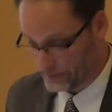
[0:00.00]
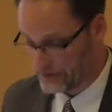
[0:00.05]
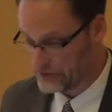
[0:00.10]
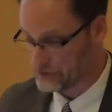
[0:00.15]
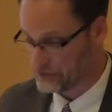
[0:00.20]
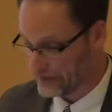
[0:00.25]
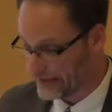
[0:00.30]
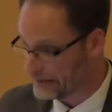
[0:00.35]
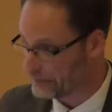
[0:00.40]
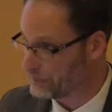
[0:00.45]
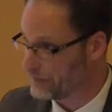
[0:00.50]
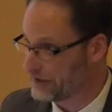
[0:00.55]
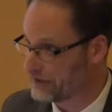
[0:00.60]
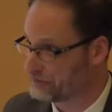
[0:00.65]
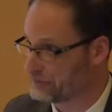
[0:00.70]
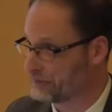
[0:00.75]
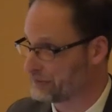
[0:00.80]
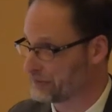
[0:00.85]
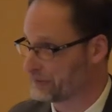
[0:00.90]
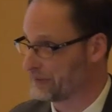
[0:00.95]
which
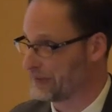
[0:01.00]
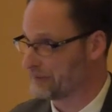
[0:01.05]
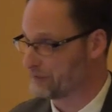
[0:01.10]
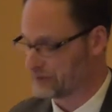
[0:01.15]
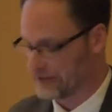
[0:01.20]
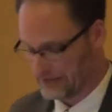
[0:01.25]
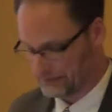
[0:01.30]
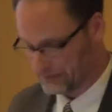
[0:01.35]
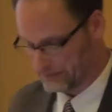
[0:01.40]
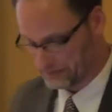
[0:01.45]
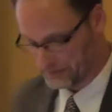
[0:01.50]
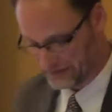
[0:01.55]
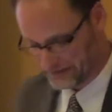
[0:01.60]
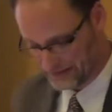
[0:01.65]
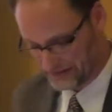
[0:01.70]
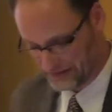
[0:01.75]
likewise was a great problem.